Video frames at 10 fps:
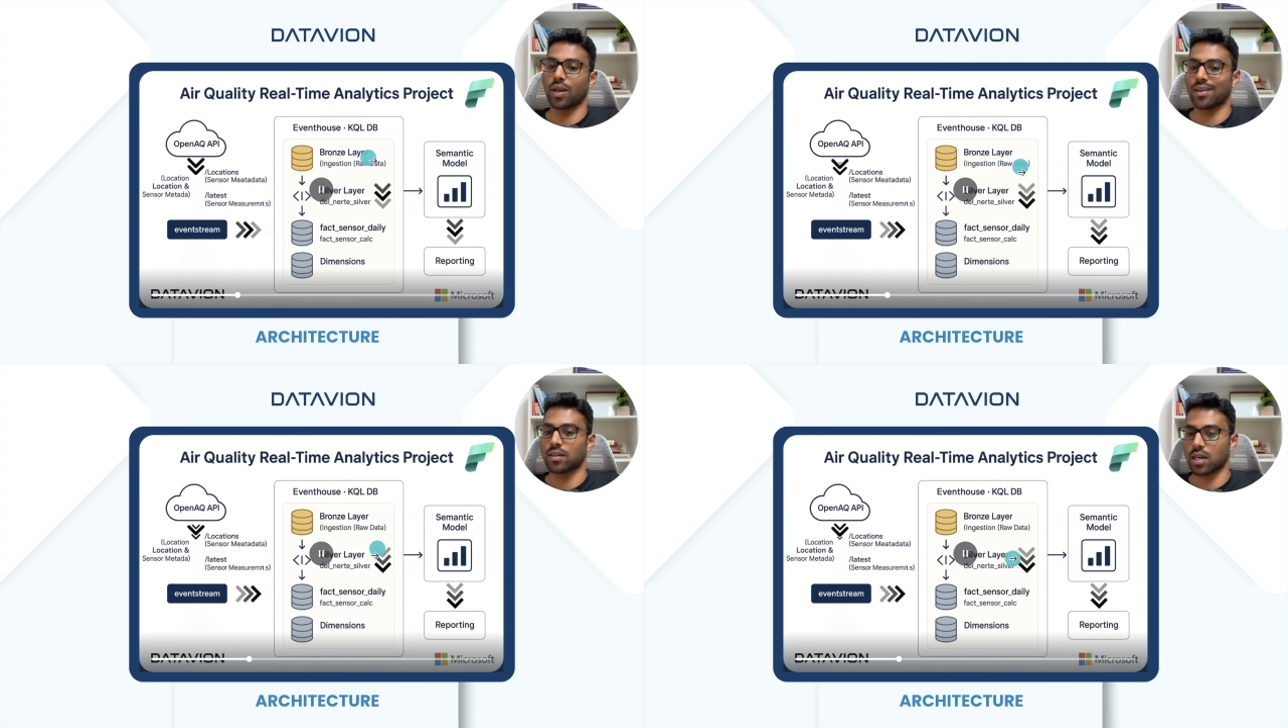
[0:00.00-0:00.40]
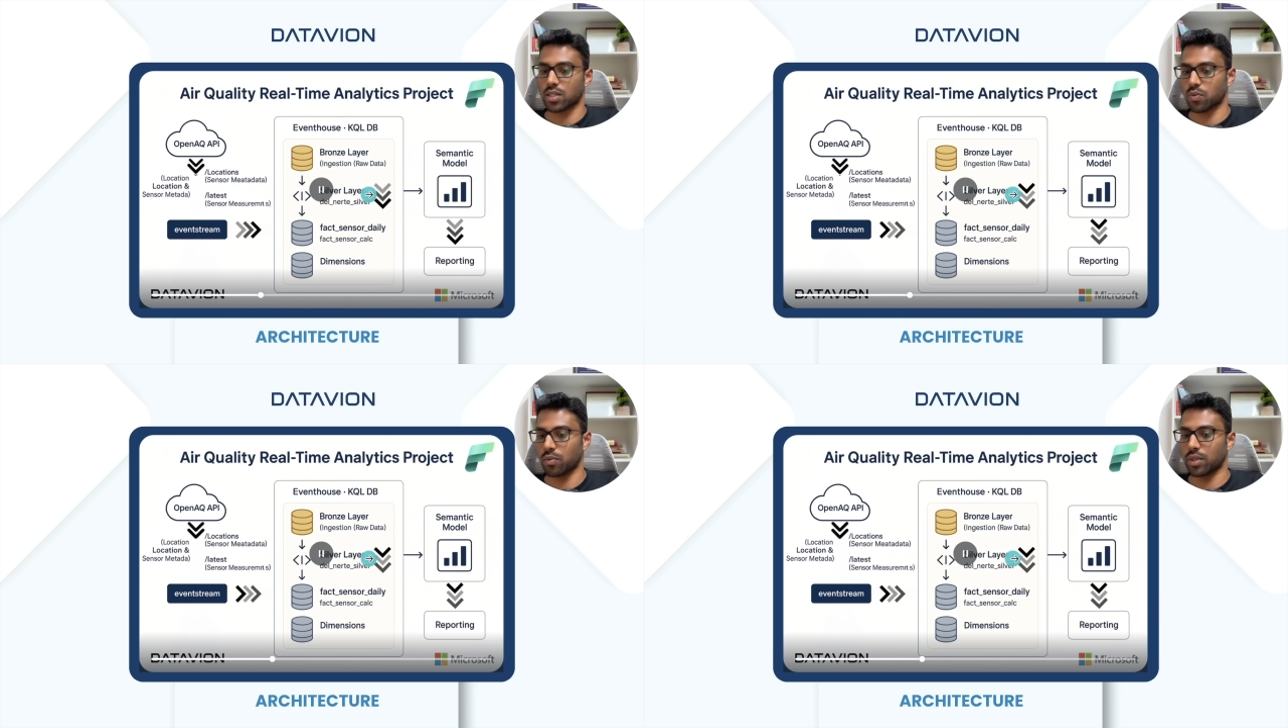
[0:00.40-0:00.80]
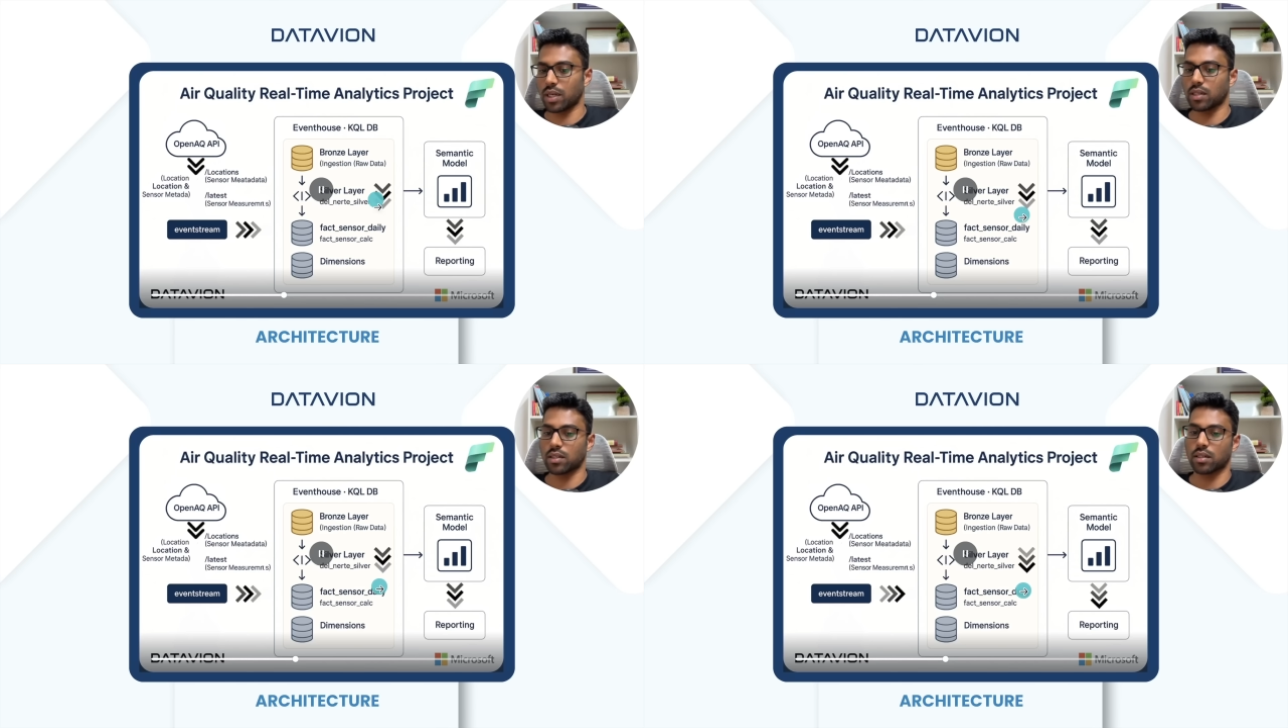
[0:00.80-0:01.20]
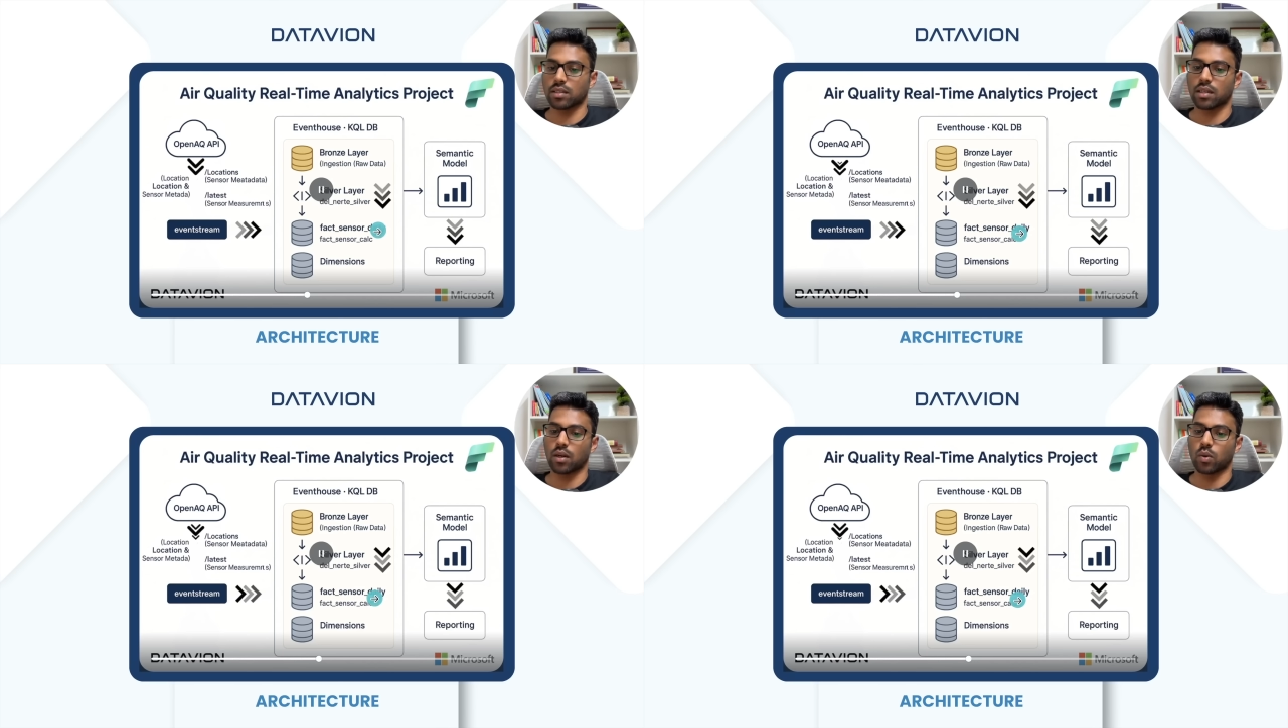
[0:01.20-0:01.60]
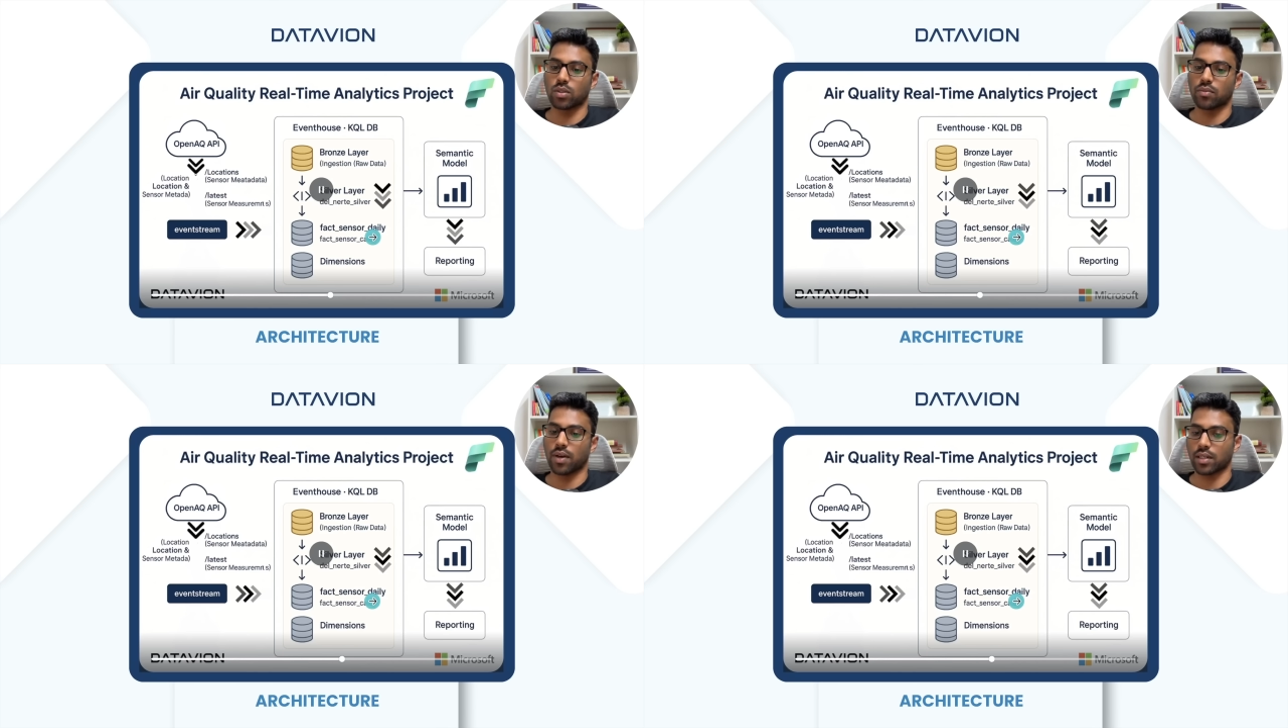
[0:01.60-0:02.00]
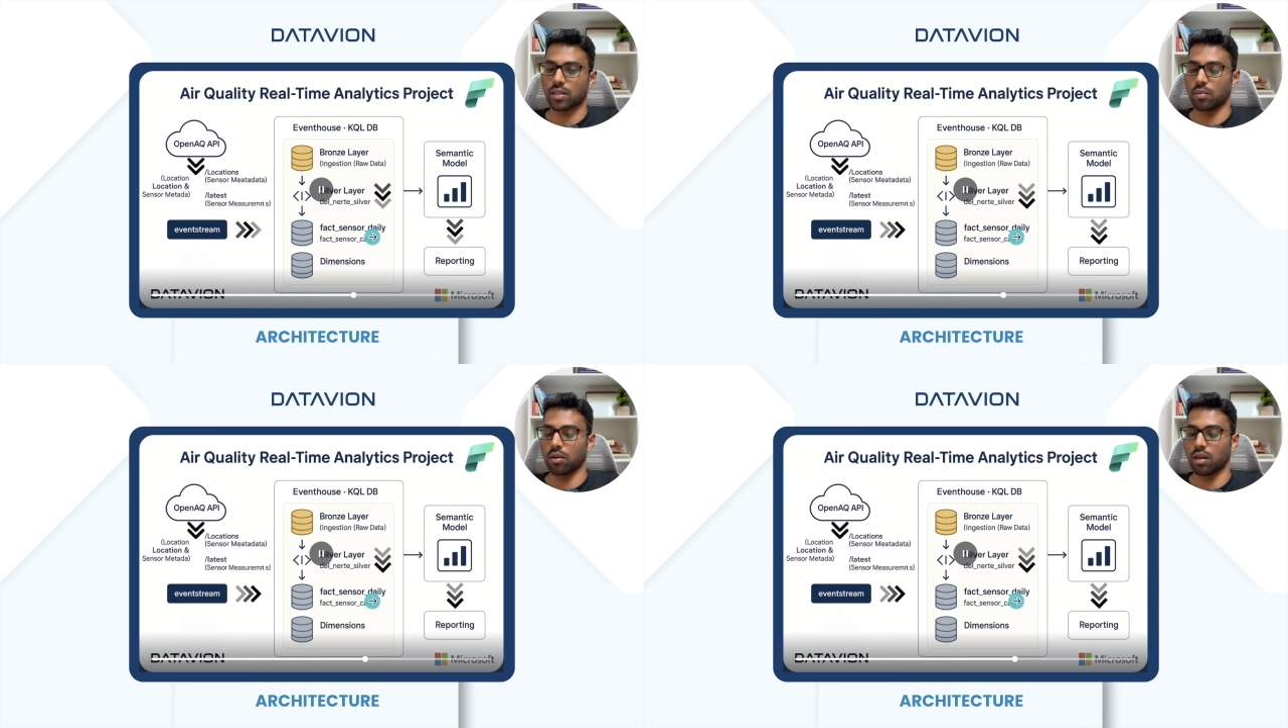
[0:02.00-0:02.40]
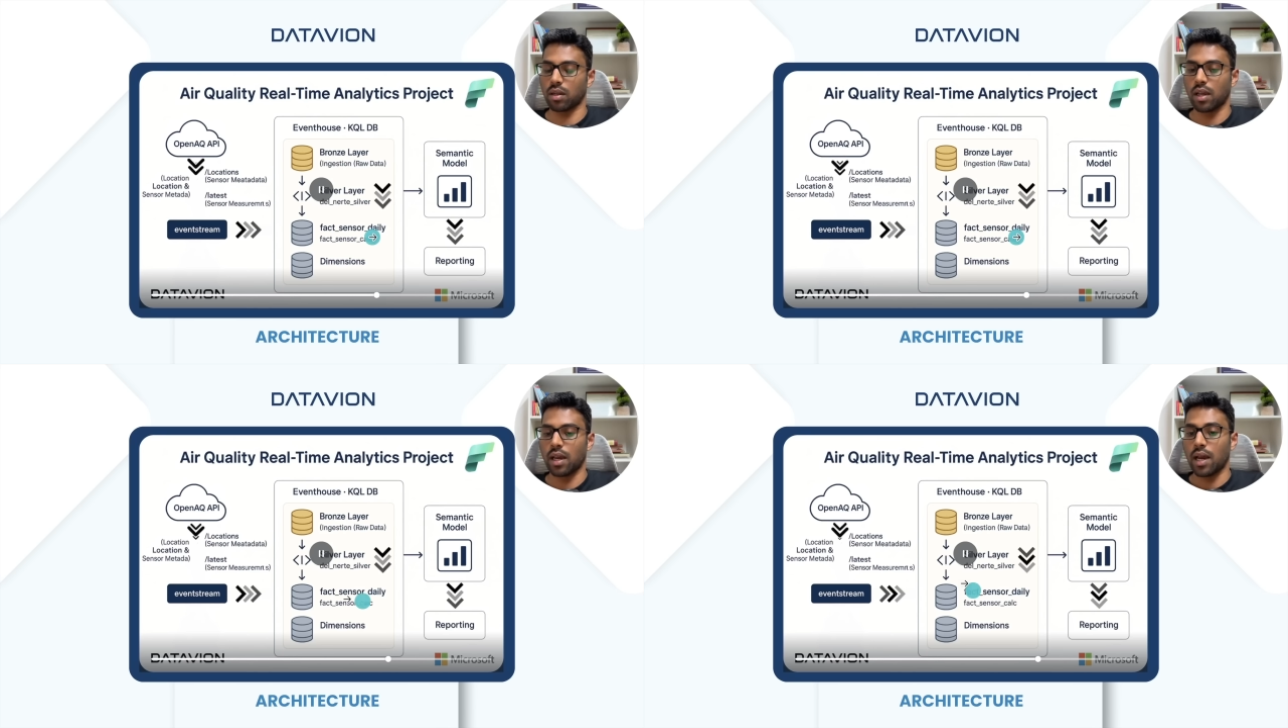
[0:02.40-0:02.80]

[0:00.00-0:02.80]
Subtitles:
we can transform the data and then load the fact table.